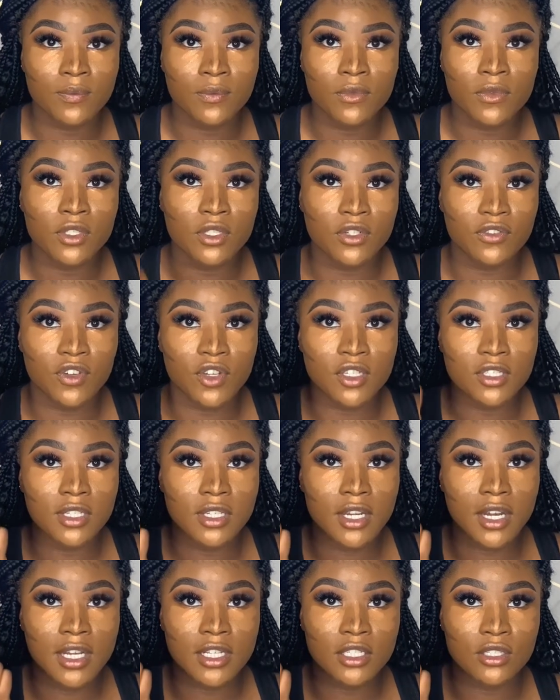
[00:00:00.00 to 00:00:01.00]
So the first thing
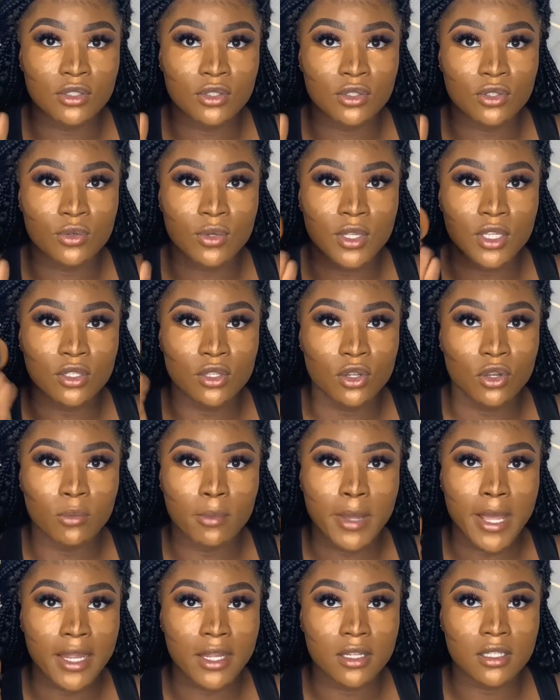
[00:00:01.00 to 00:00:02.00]
I like to do is go
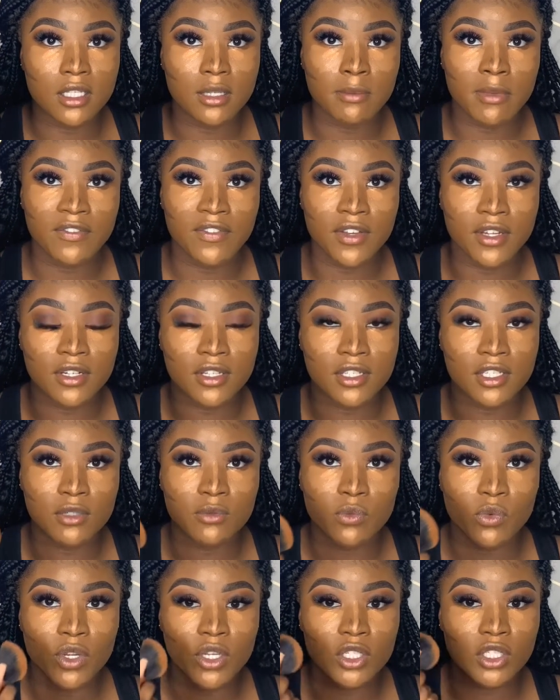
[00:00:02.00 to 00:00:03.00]
back into my foundation
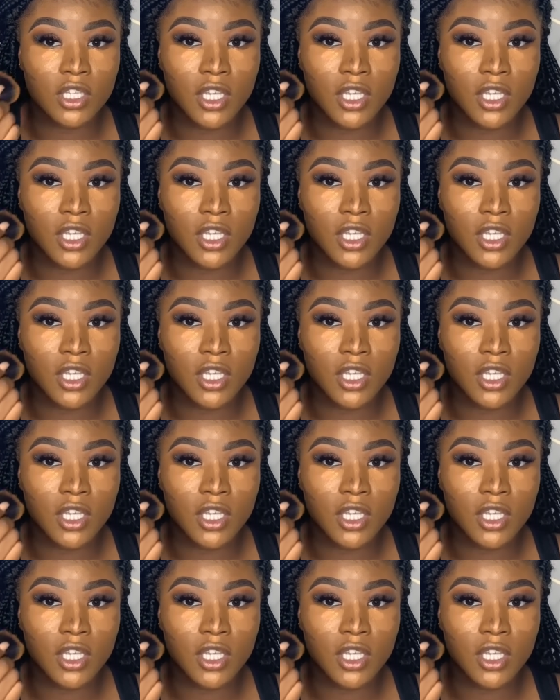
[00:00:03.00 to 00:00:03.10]
brush